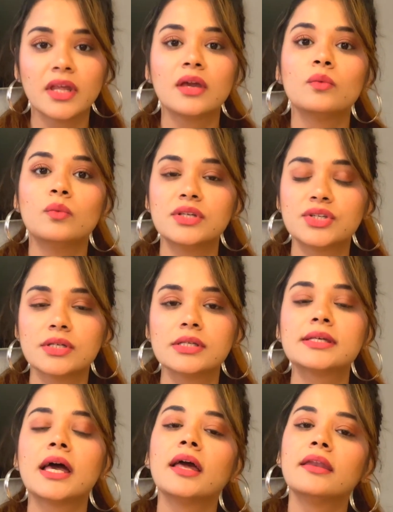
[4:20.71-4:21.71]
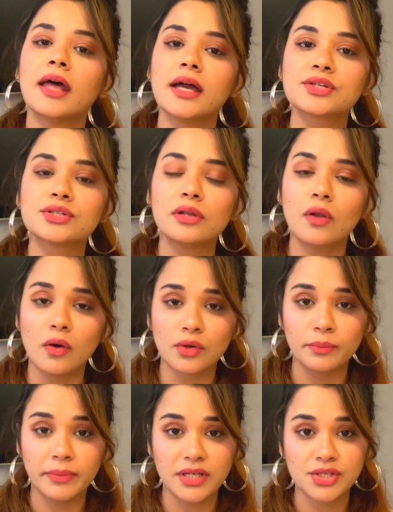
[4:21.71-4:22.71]
which is National
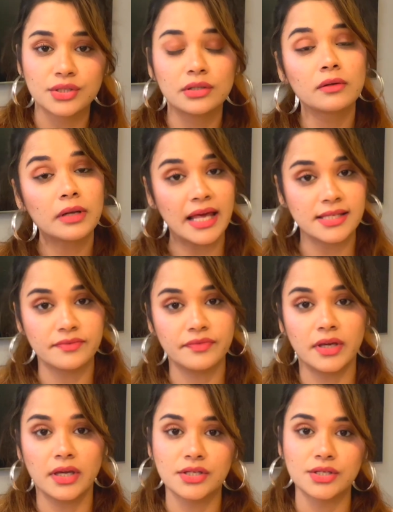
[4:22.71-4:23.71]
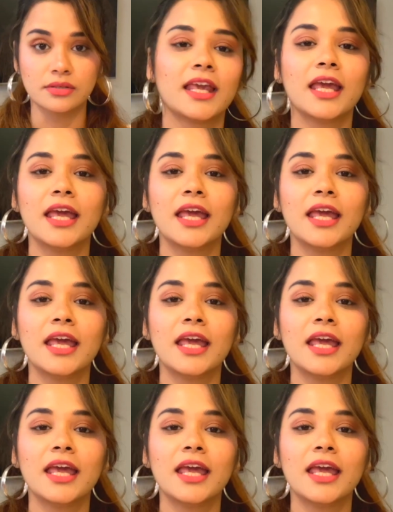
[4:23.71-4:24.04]
Occupational Classification.